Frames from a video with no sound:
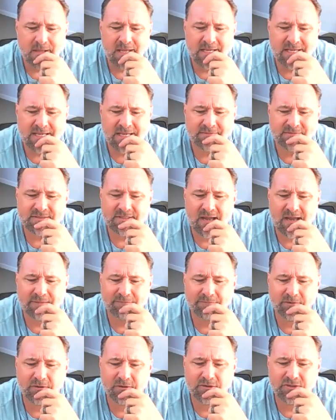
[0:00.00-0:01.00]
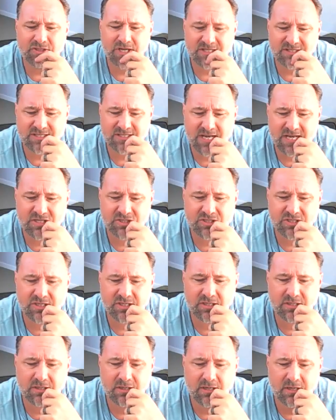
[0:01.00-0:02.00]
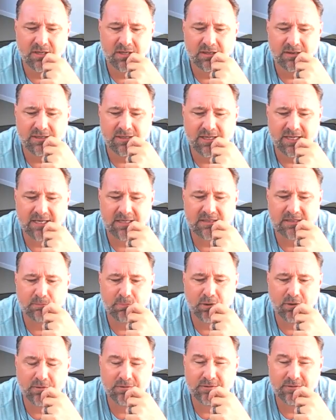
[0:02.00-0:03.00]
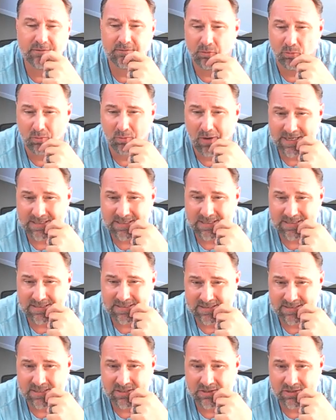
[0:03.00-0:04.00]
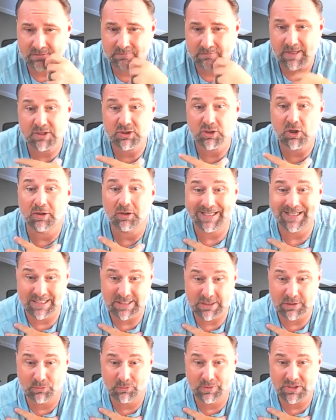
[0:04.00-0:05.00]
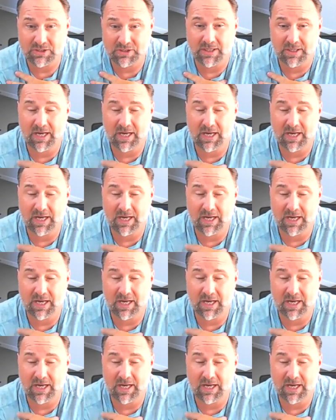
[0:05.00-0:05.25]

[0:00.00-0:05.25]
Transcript: It gives time for gestation, leading to birth of the right decision. That's called intuition.